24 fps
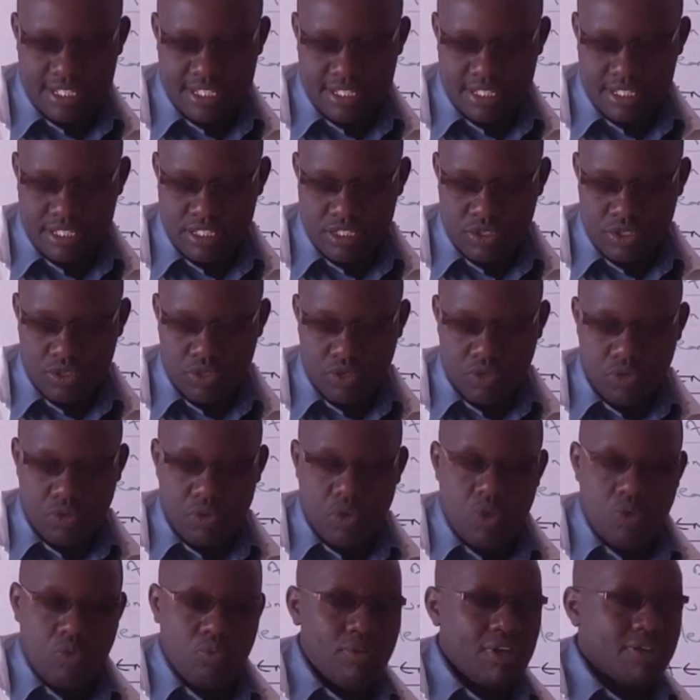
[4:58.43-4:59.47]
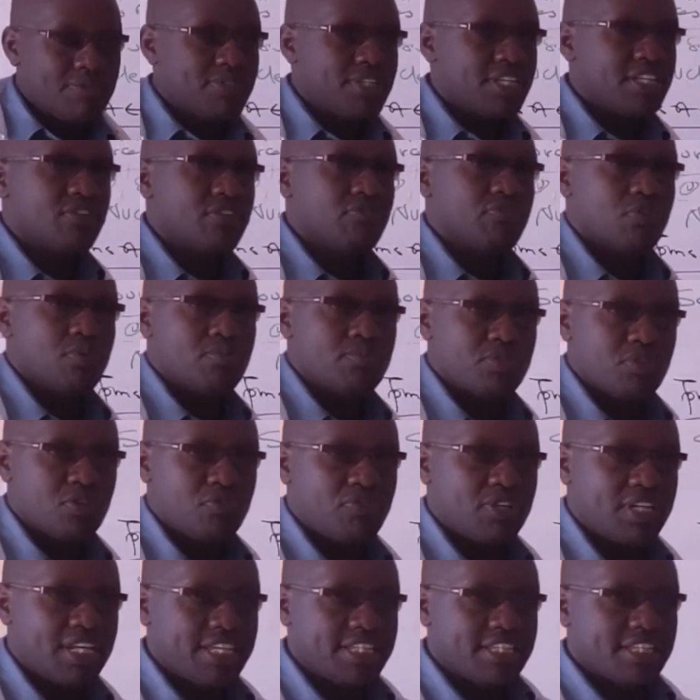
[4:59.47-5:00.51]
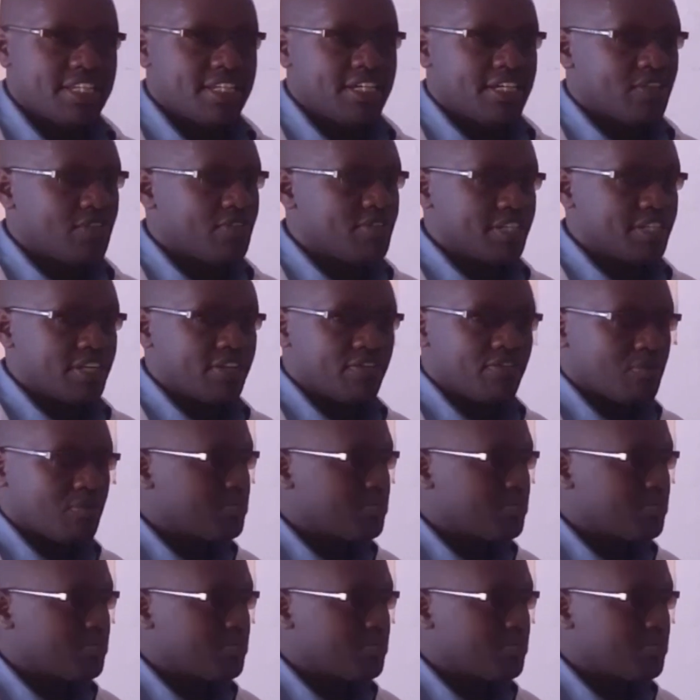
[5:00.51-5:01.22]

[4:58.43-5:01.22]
So we have seen forms of energy, and we say forms of